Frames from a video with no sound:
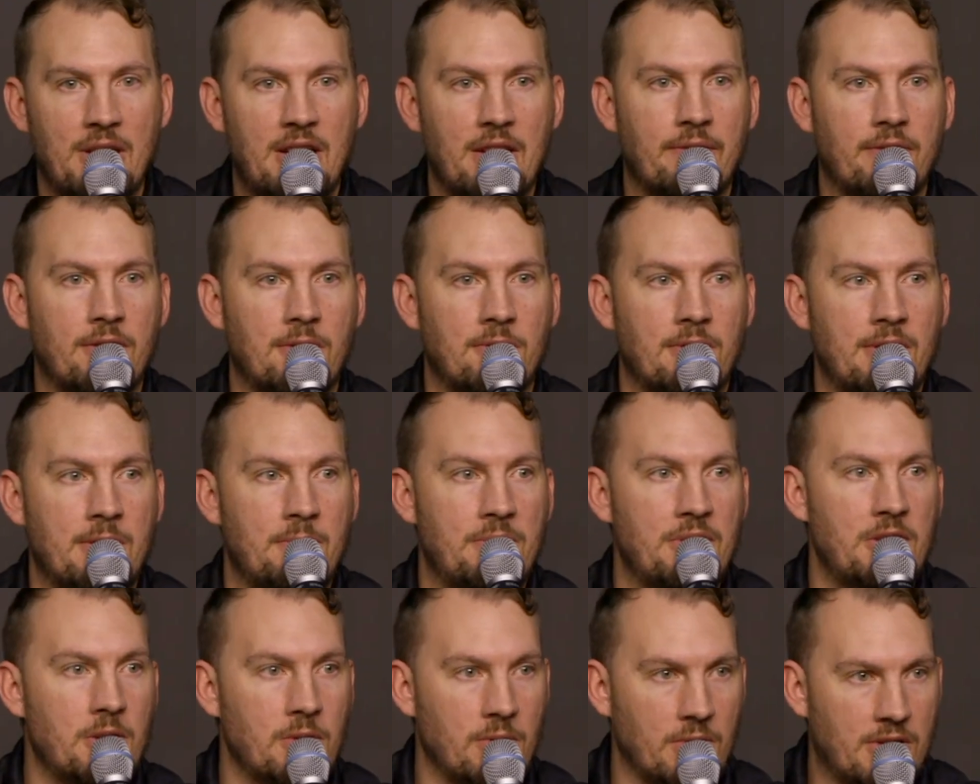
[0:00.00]
bit of a
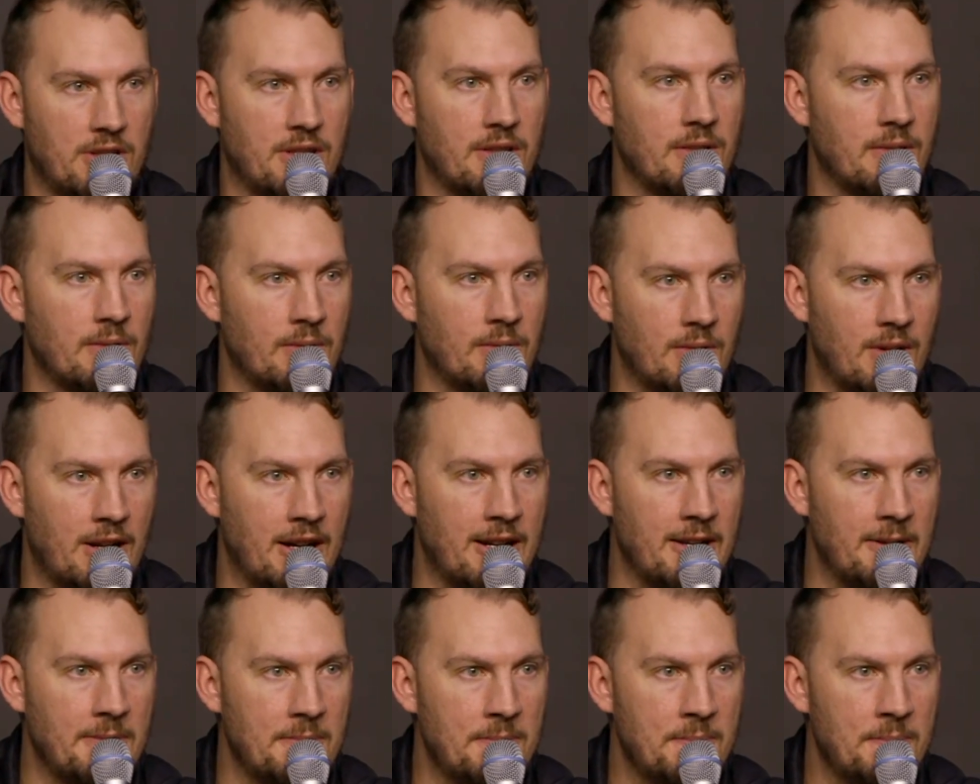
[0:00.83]
rebuke,
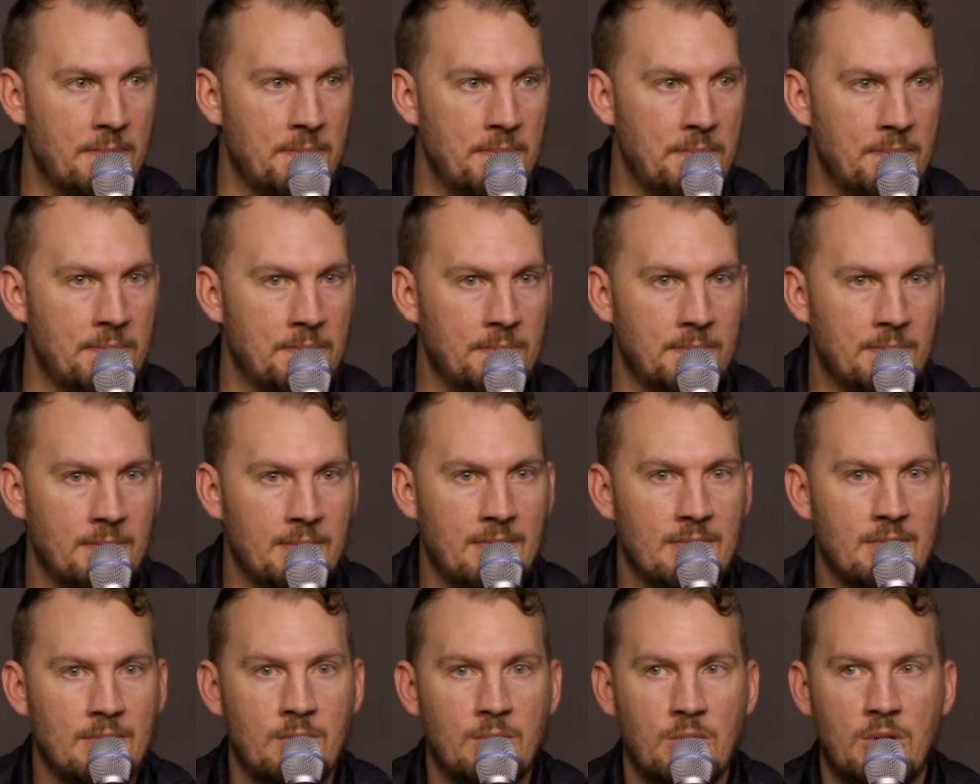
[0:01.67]
right?
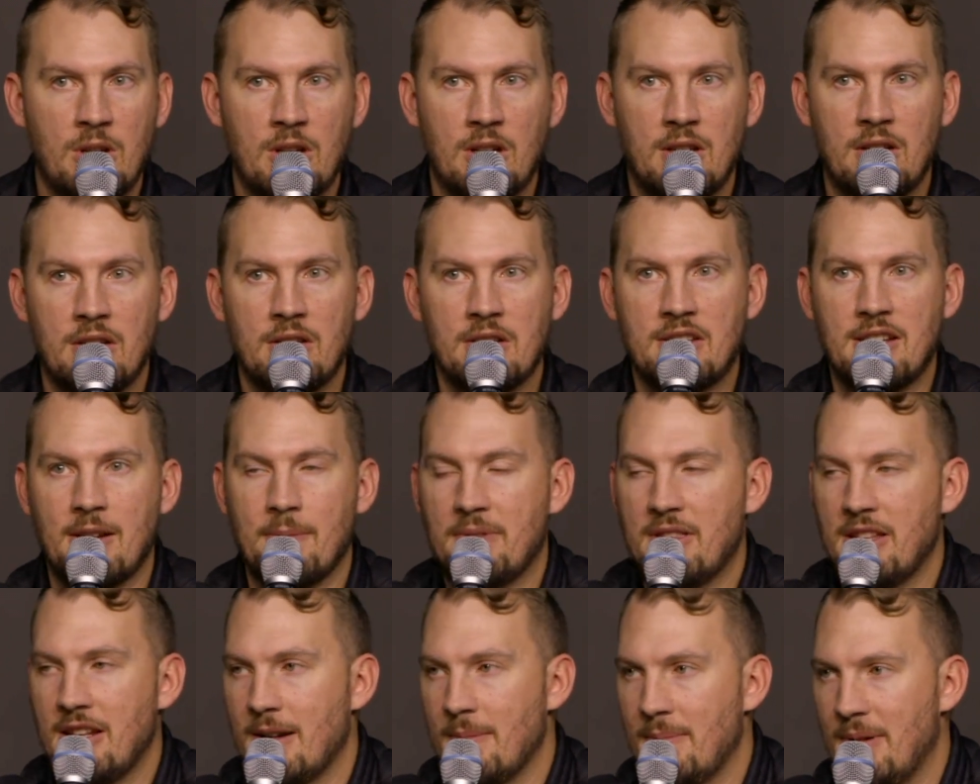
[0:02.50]

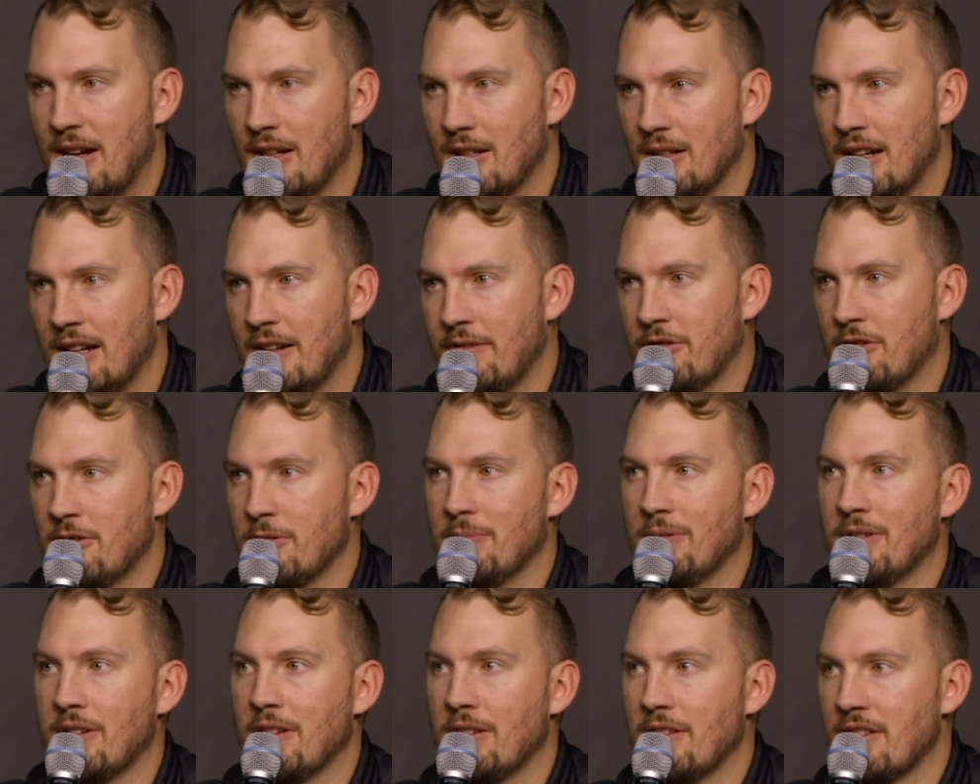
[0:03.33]
Something about life
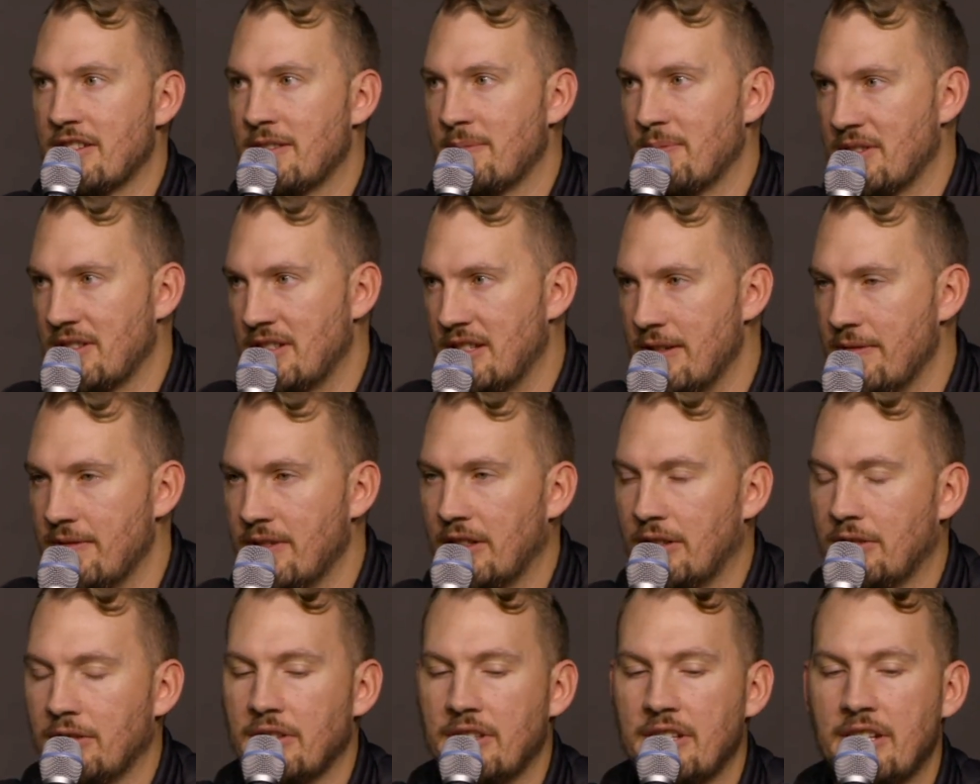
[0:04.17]
group leaders
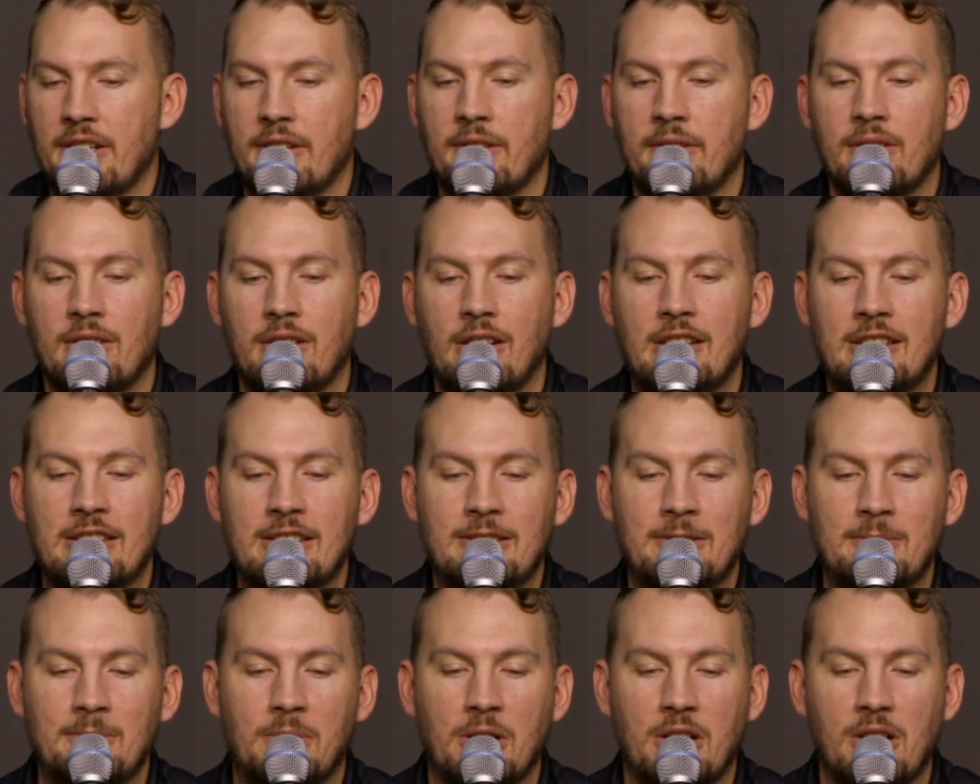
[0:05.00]
specifically,
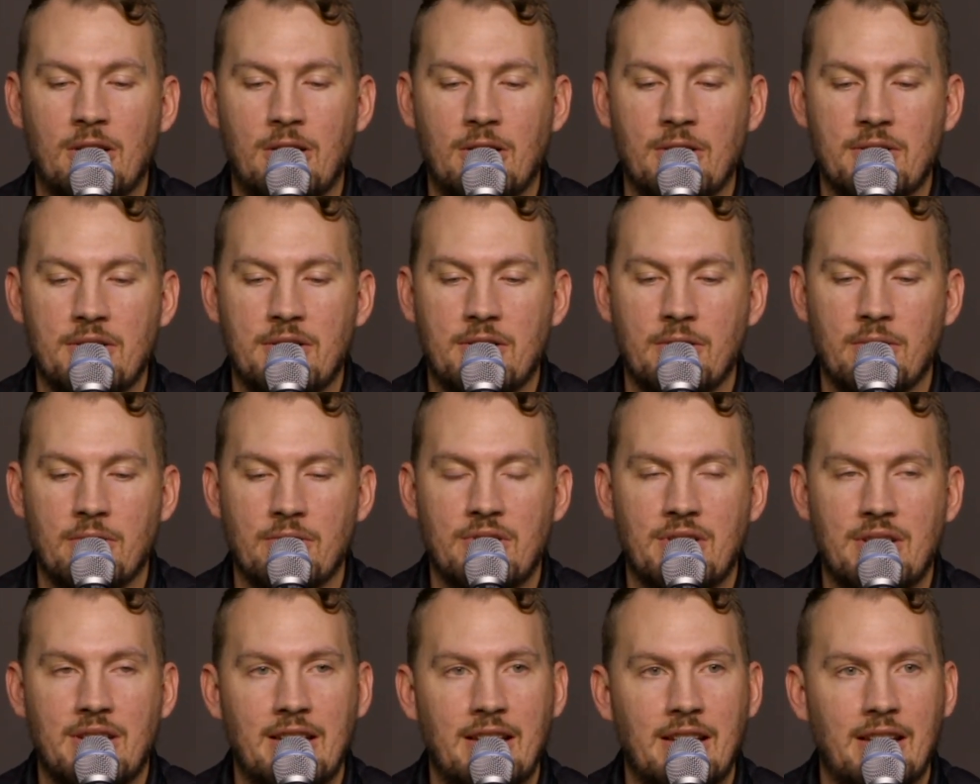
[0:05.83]
but also
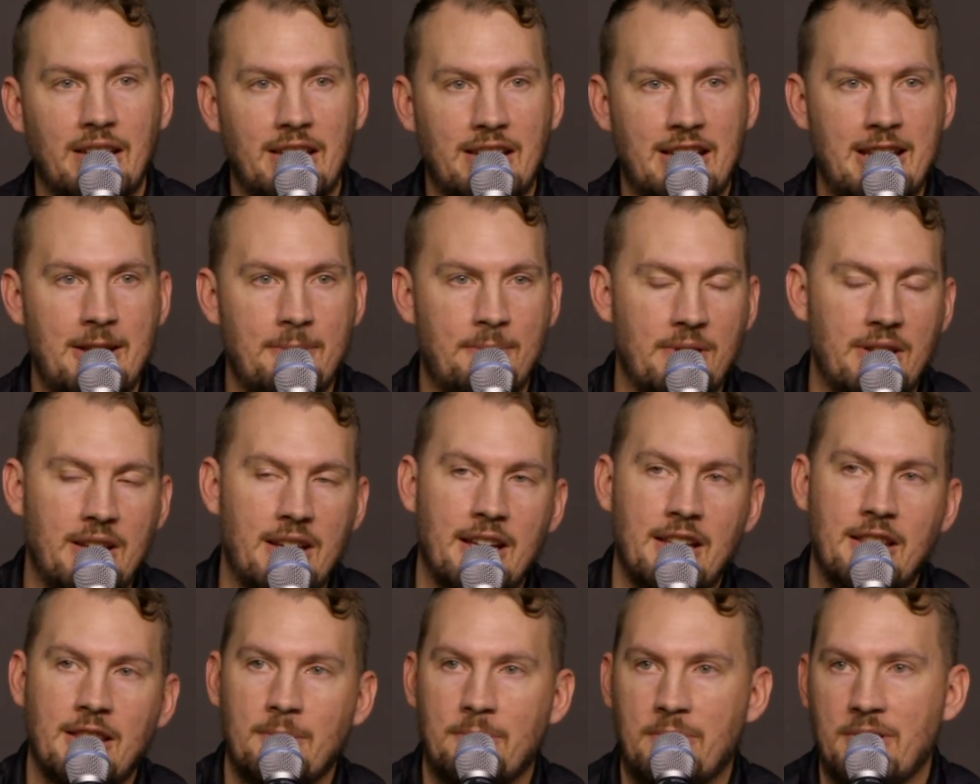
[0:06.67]
keeping
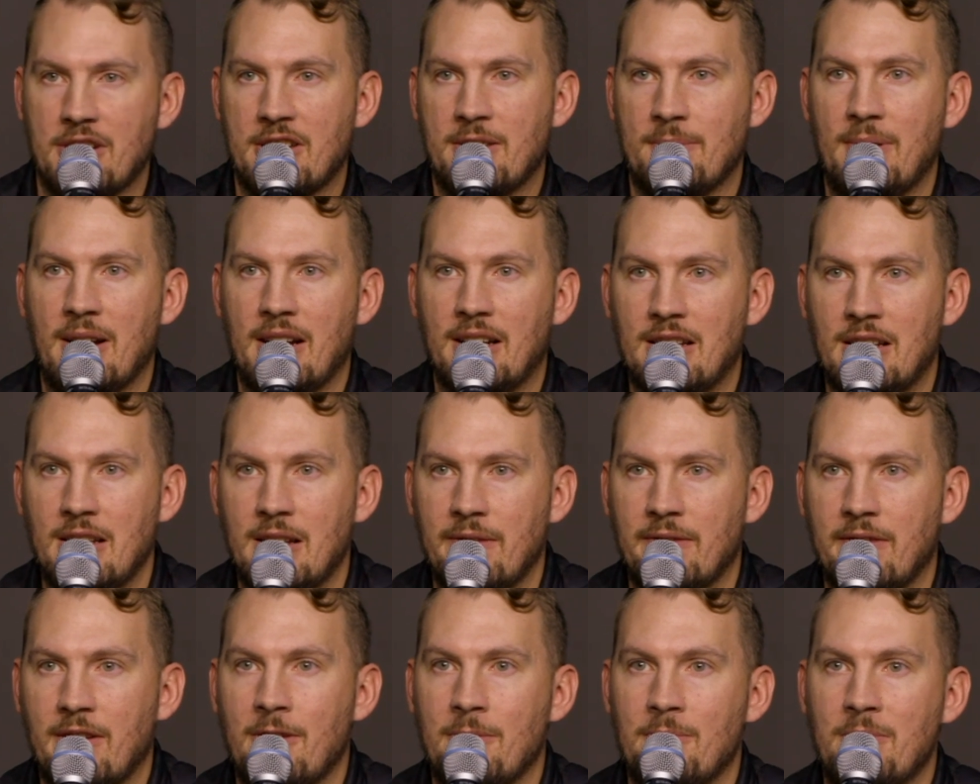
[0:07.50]
it in the
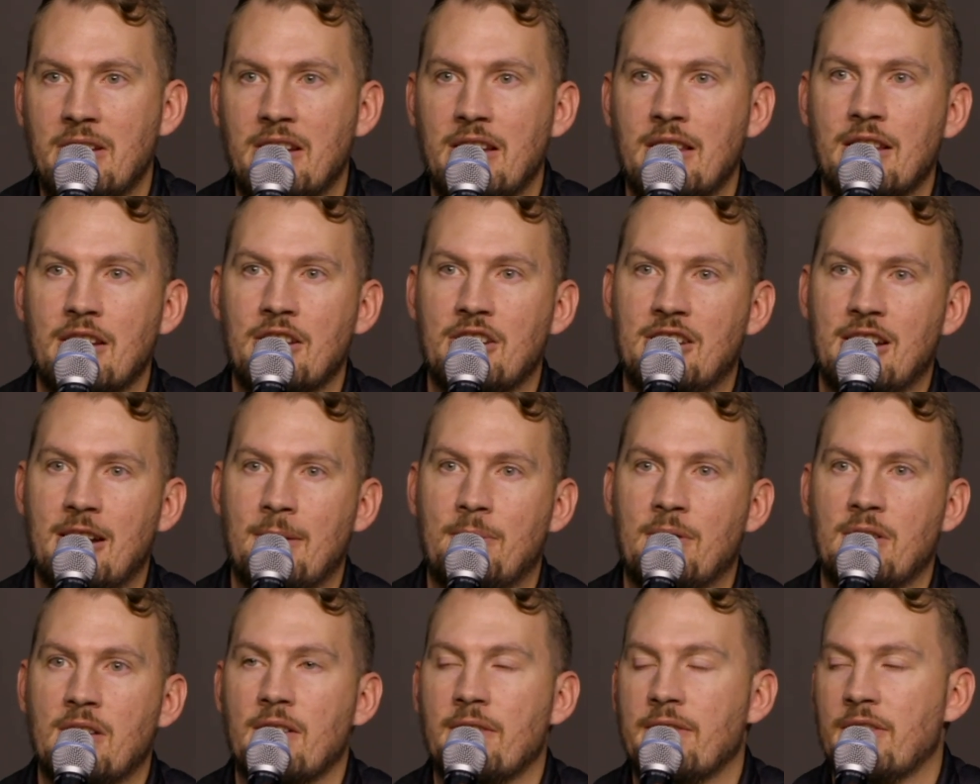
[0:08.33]
perspective of being the
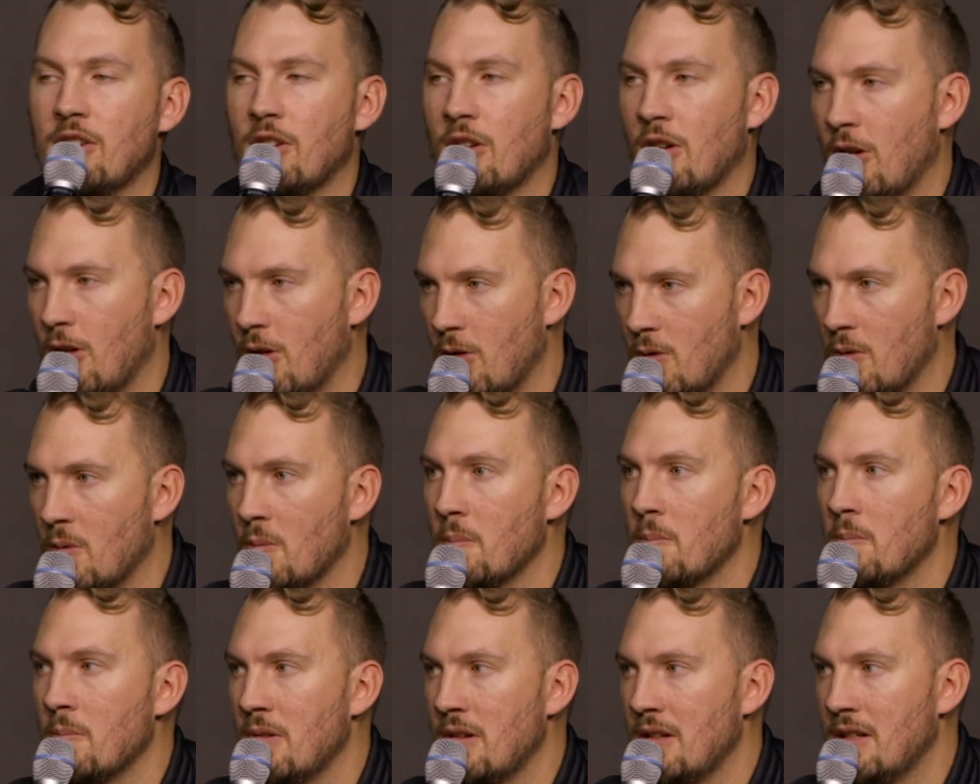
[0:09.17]
shepherd of your home,